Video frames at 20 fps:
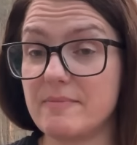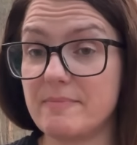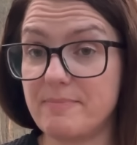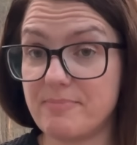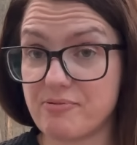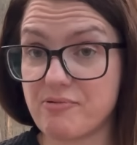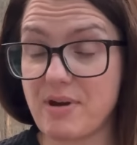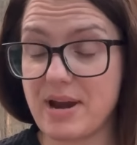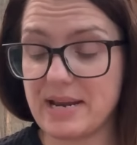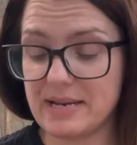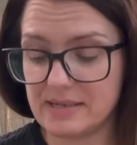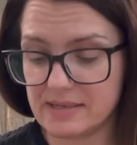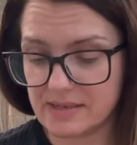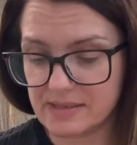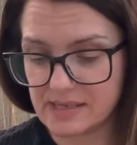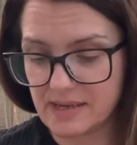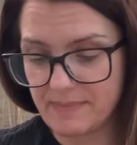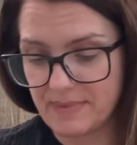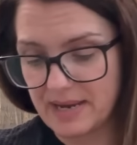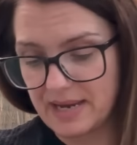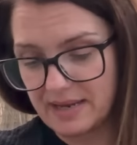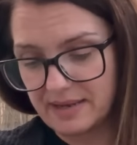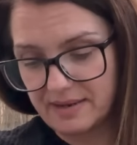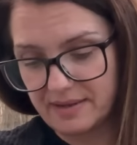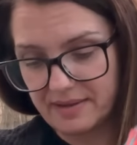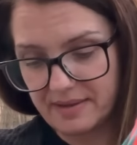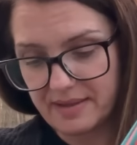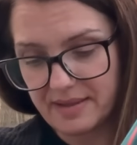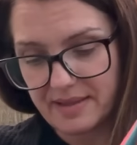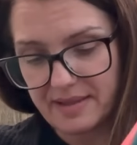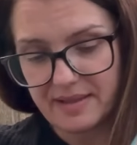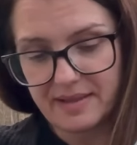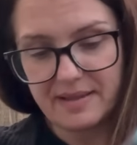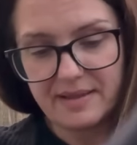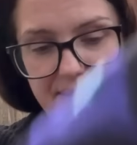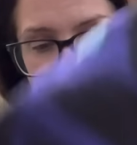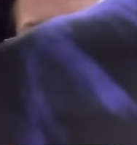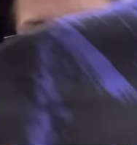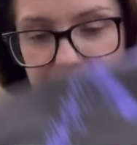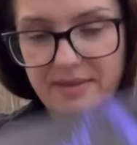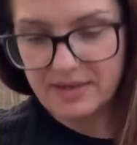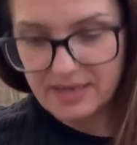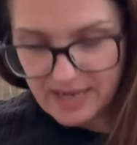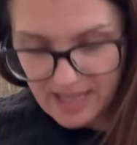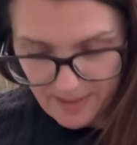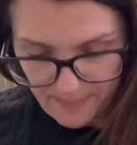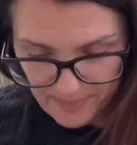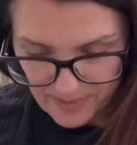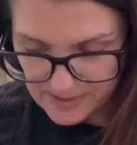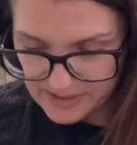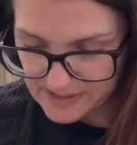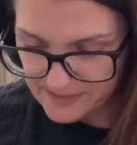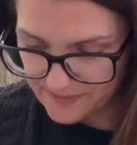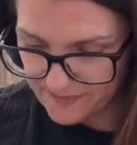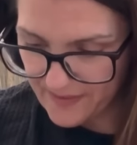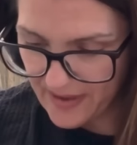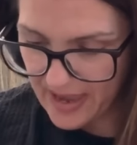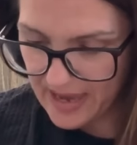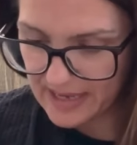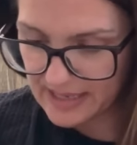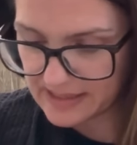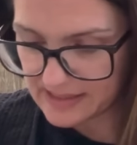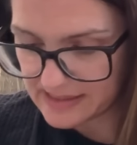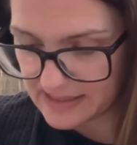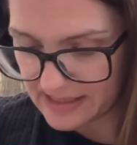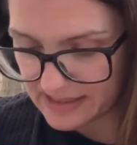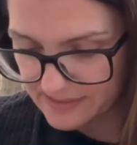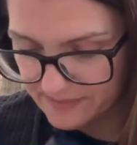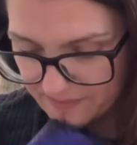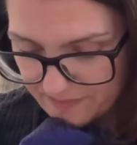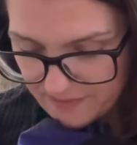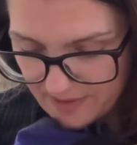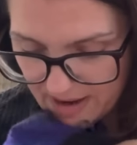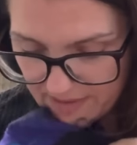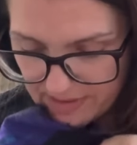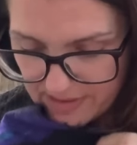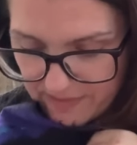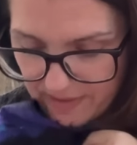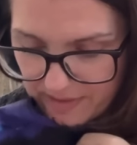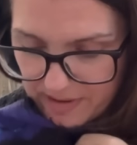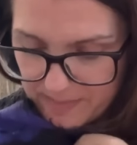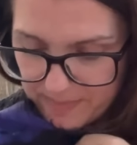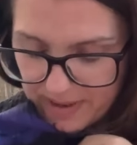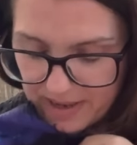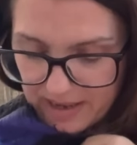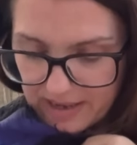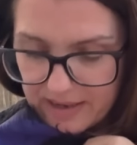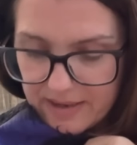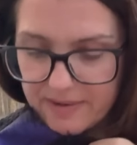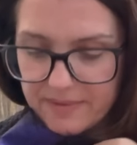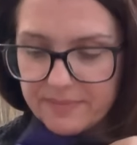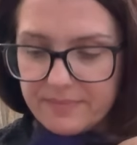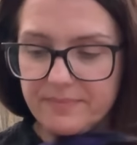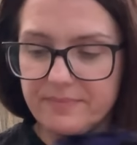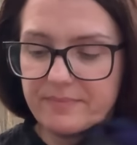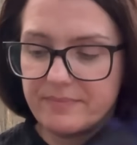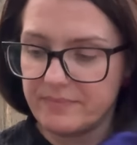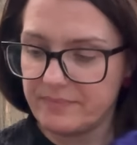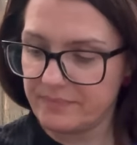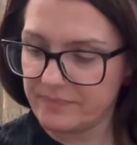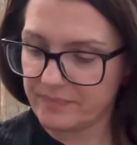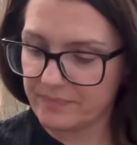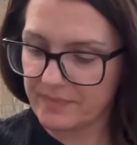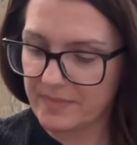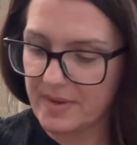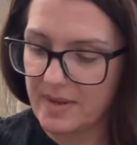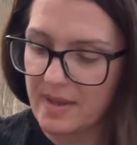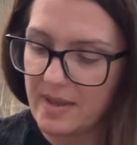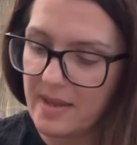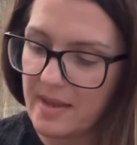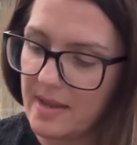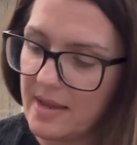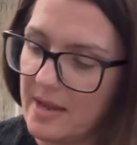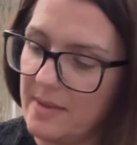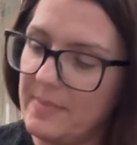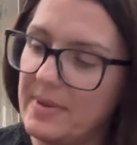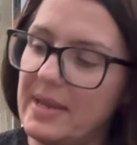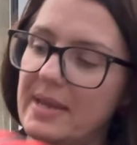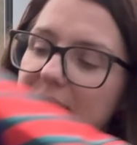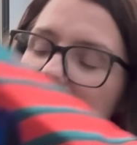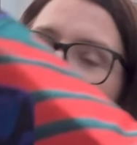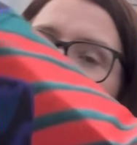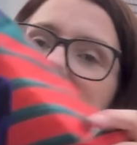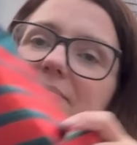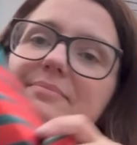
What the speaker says: print, because I mean, the leopard's face is very, very big. I mean,